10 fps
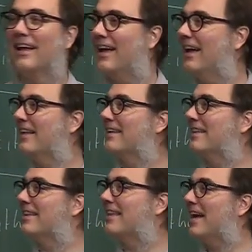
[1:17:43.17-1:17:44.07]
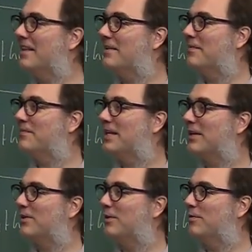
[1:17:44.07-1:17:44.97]
And then
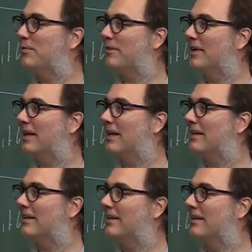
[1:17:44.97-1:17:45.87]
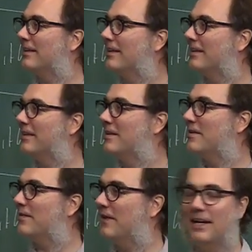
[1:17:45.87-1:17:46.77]
Birkhoff had a
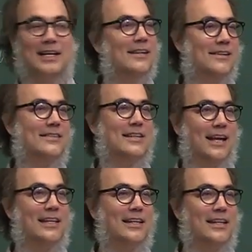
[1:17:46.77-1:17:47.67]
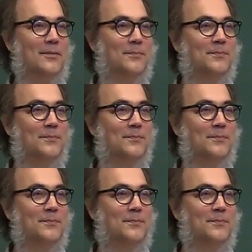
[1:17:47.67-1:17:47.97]
very interesting idea,